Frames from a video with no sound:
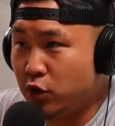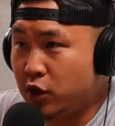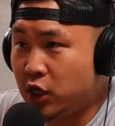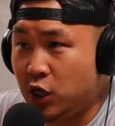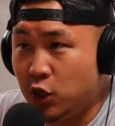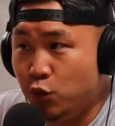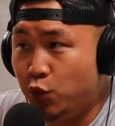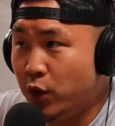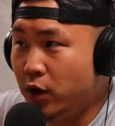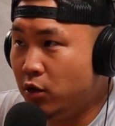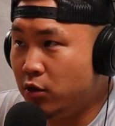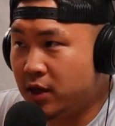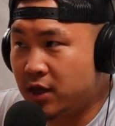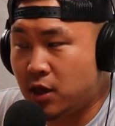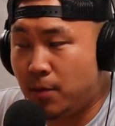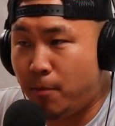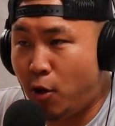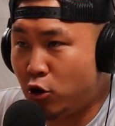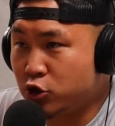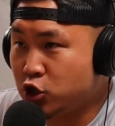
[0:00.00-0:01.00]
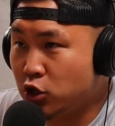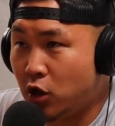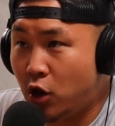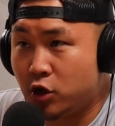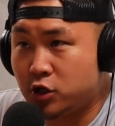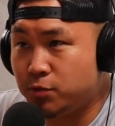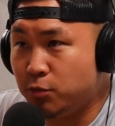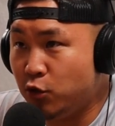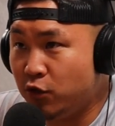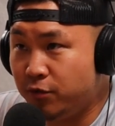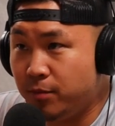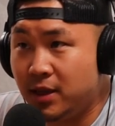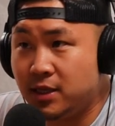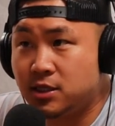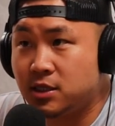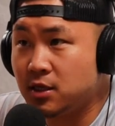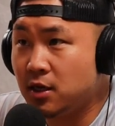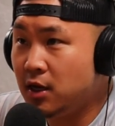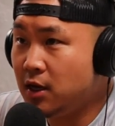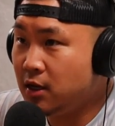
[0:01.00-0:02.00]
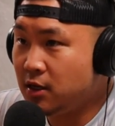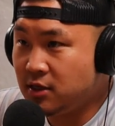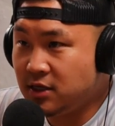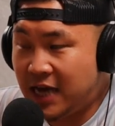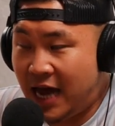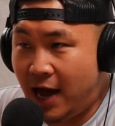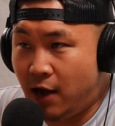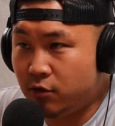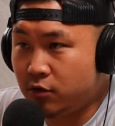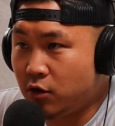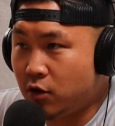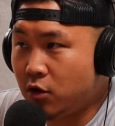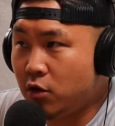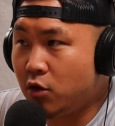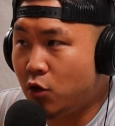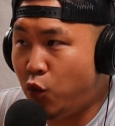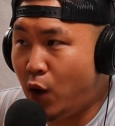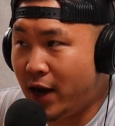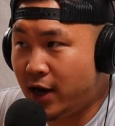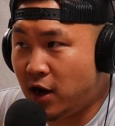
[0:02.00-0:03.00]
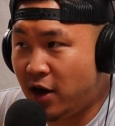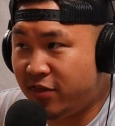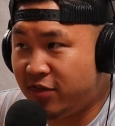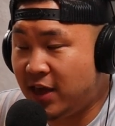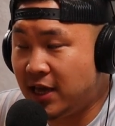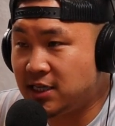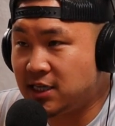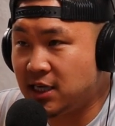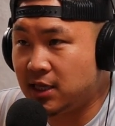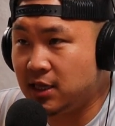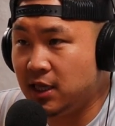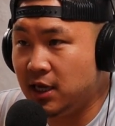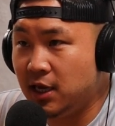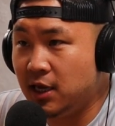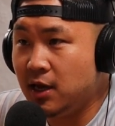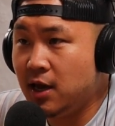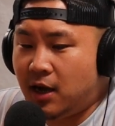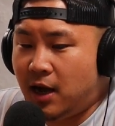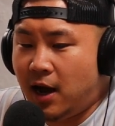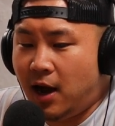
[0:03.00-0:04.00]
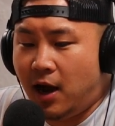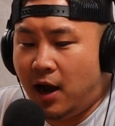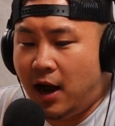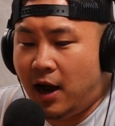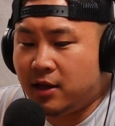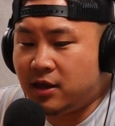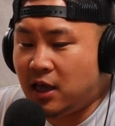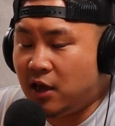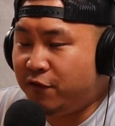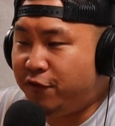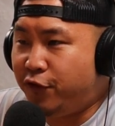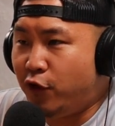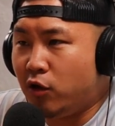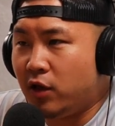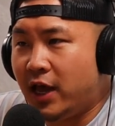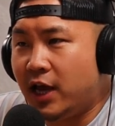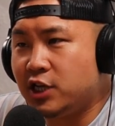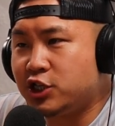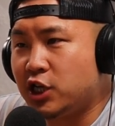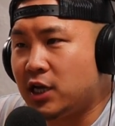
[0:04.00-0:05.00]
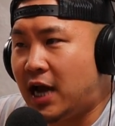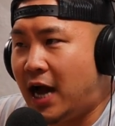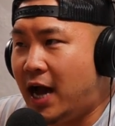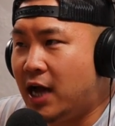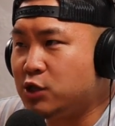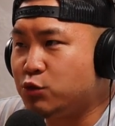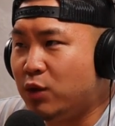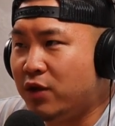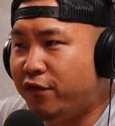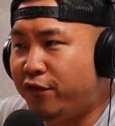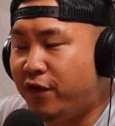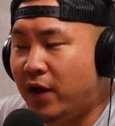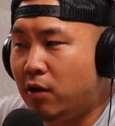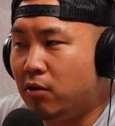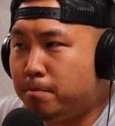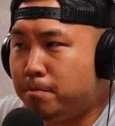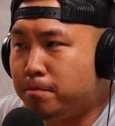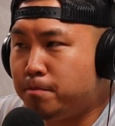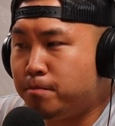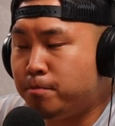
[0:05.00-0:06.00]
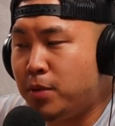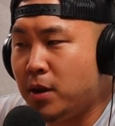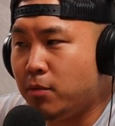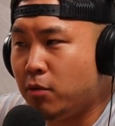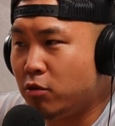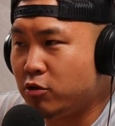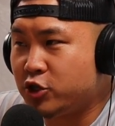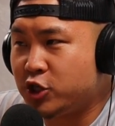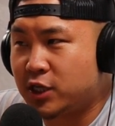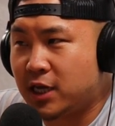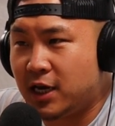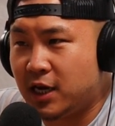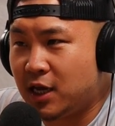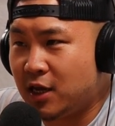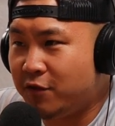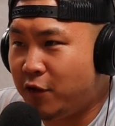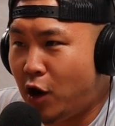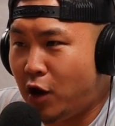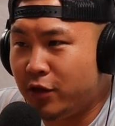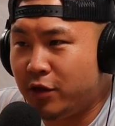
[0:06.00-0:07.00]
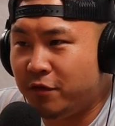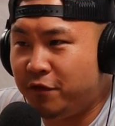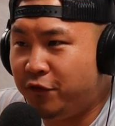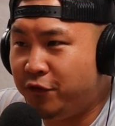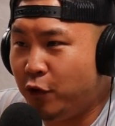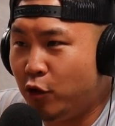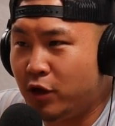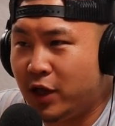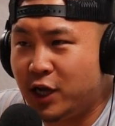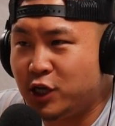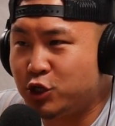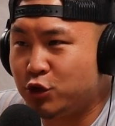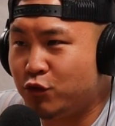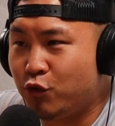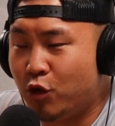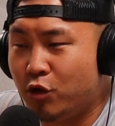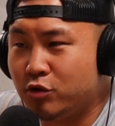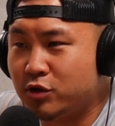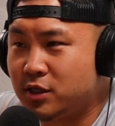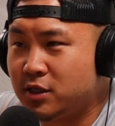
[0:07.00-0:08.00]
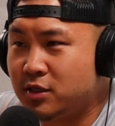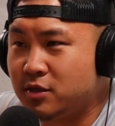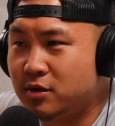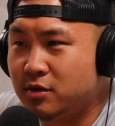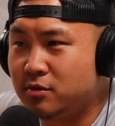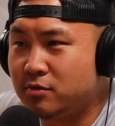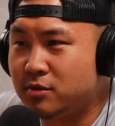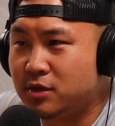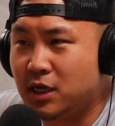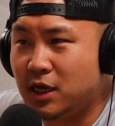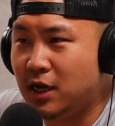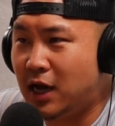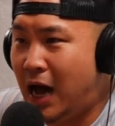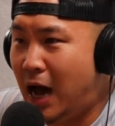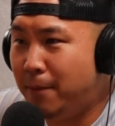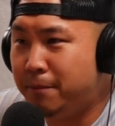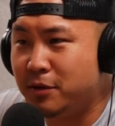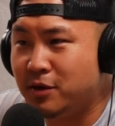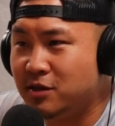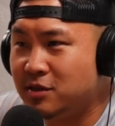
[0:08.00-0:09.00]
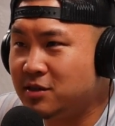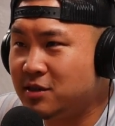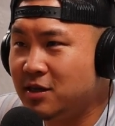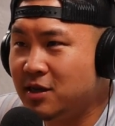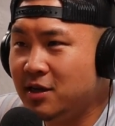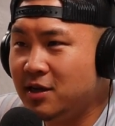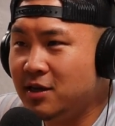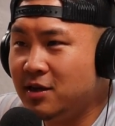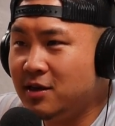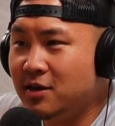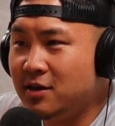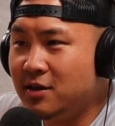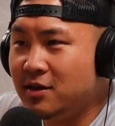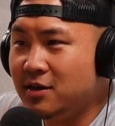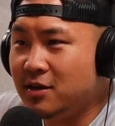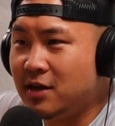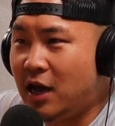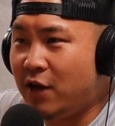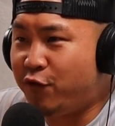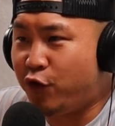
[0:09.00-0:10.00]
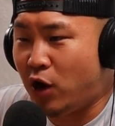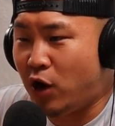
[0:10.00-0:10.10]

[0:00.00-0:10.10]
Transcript: he will get the martial arts movements down quite authentically. I think full Asian guys, we felt people were just going to give all the full Asian roles to Hapas. Yeah. No, and, and